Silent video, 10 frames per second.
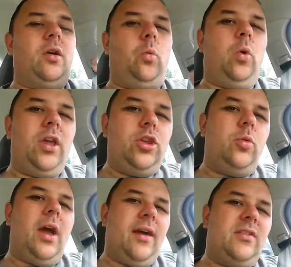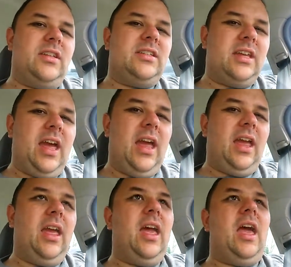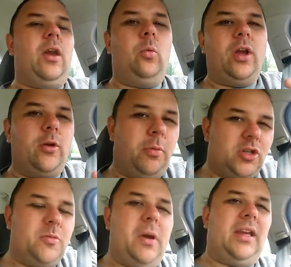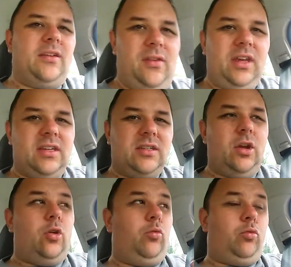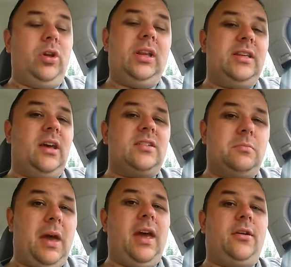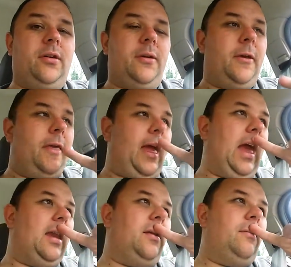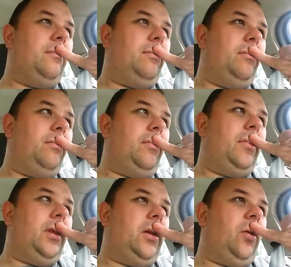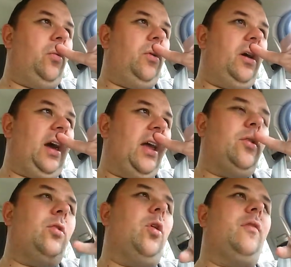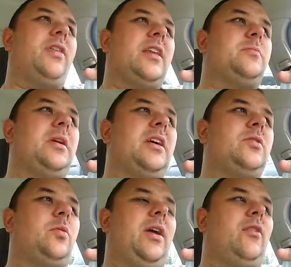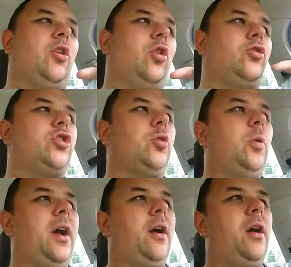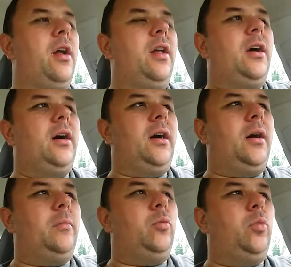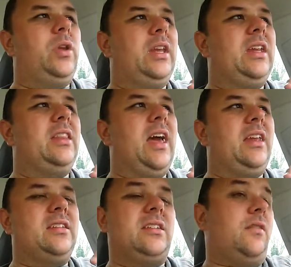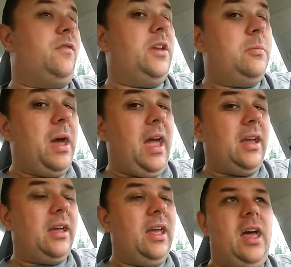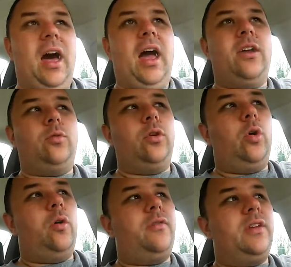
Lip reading: that what you have to say and what your perspective is really does matter. And I don't know if that's because we have a culture where we need that instant feedback. I don't know